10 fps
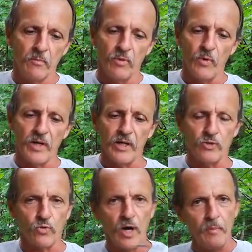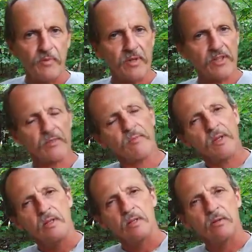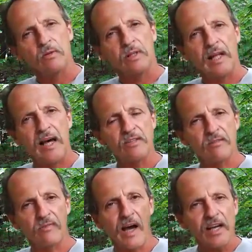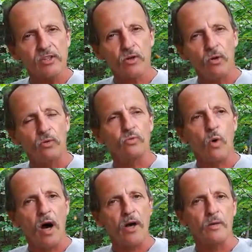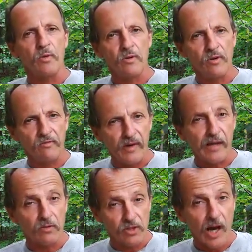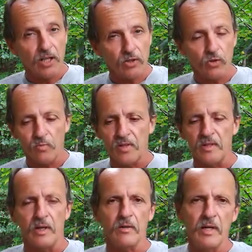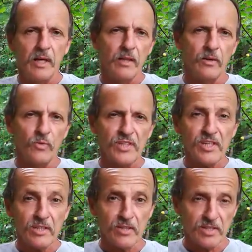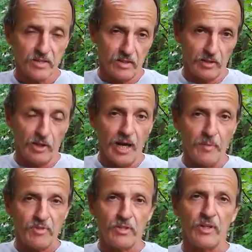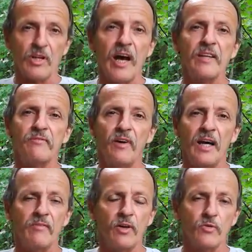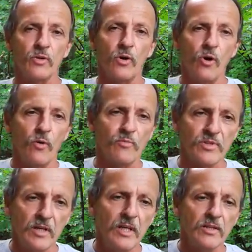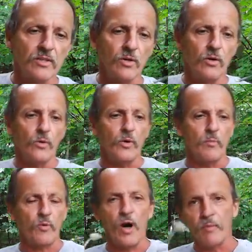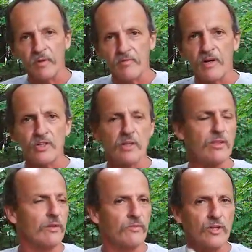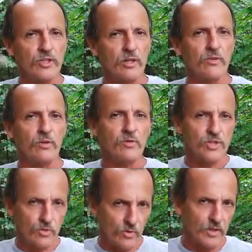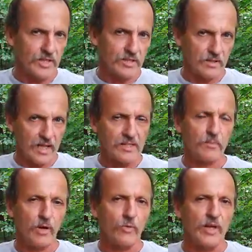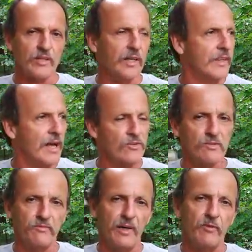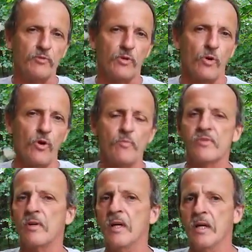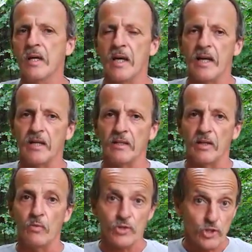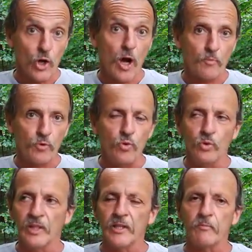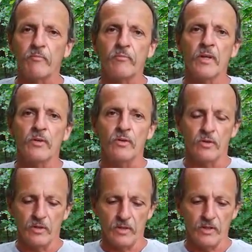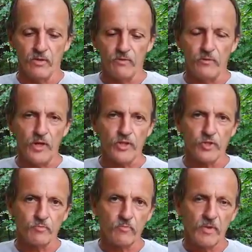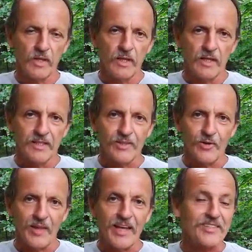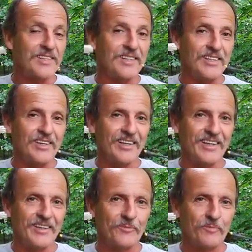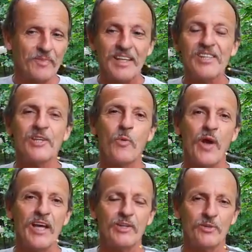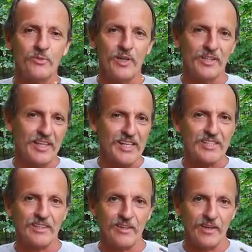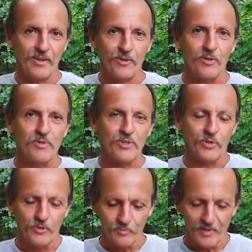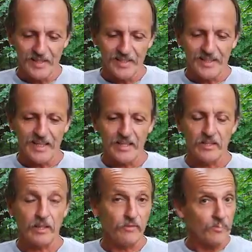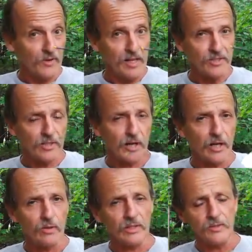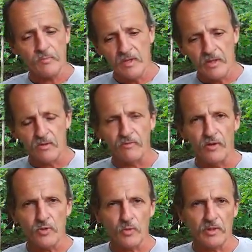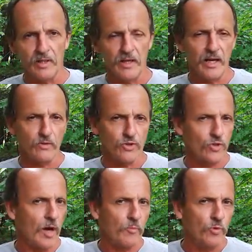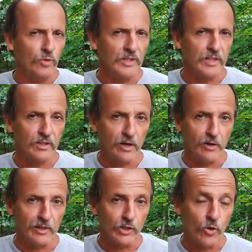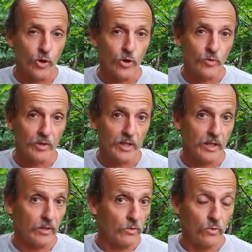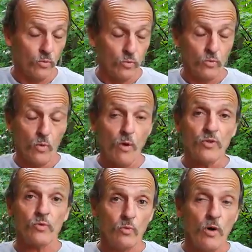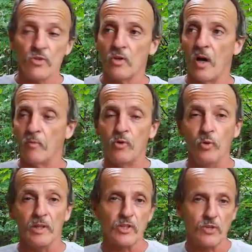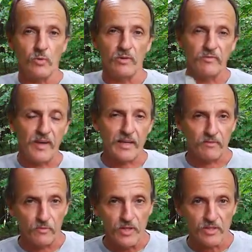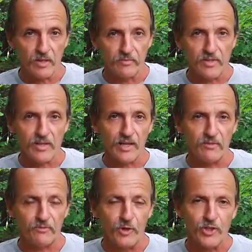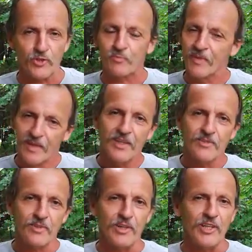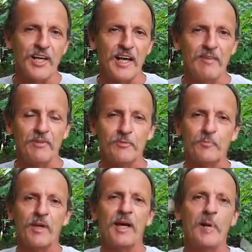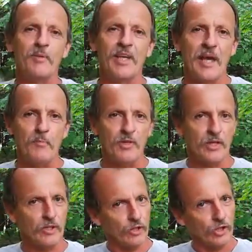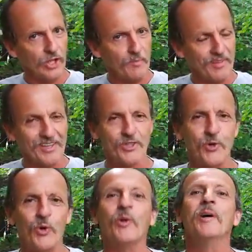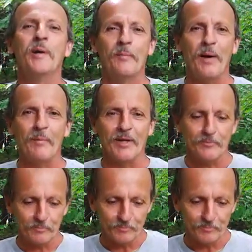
But when I drop this into a glass of ice-cold water, where there's ice cubes in there, the resistance climbs to 9,500 ohms. So a properly functioning thermistor, that's about right, 9,500 ohms, and it will stop cooling in fridge. So that's the easy way to test a thermistor. And if it fails entirely, your fridge will either stop cooling entirely or won't stop cooling, so will in fact freeze stuff inside the fridge. So there you have it. Happy camping, and keep things cool. Bye-bye.